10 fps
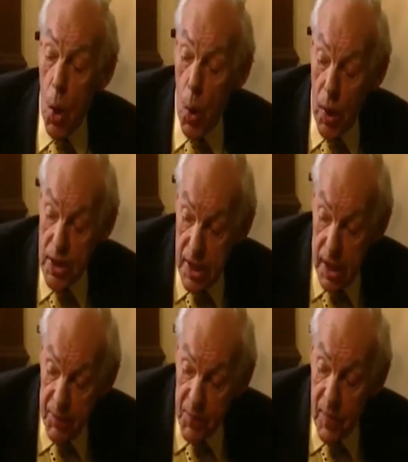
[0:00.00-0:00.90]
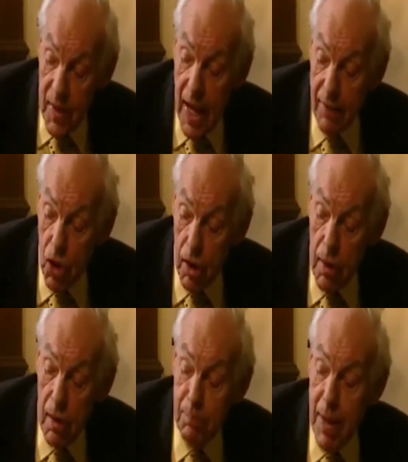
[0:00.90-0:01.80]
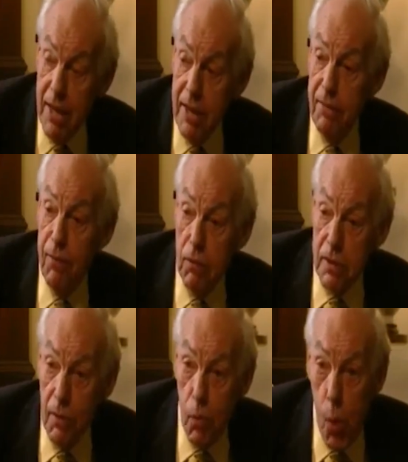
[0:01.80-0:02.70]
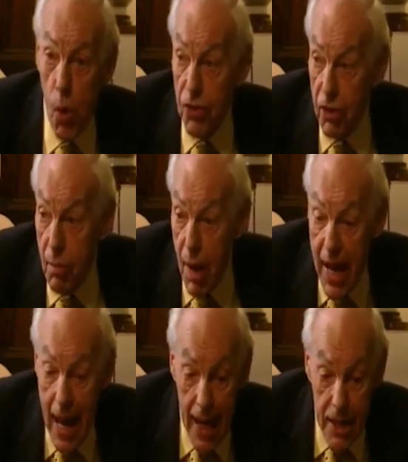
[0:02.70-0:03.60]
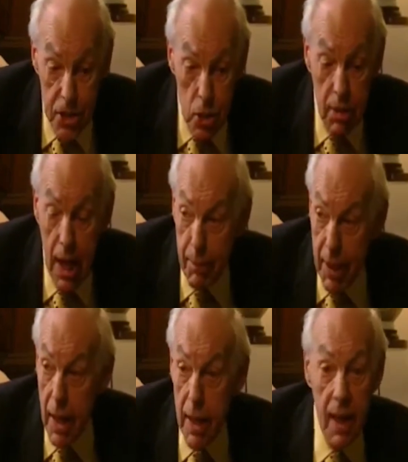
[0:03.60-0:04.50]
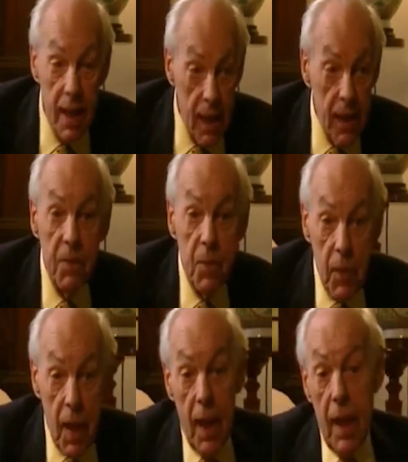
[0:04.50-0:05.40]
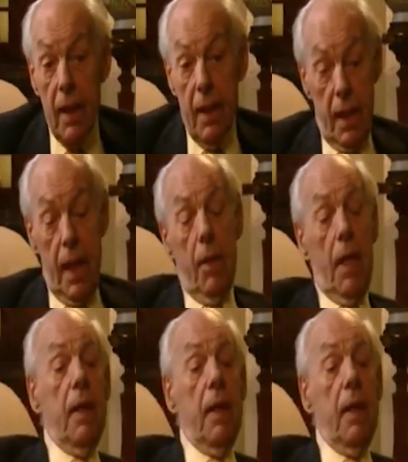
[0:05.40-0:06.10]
wealthy businessman named Dennis Thatcher, who believed that trade unions should be banned altogether.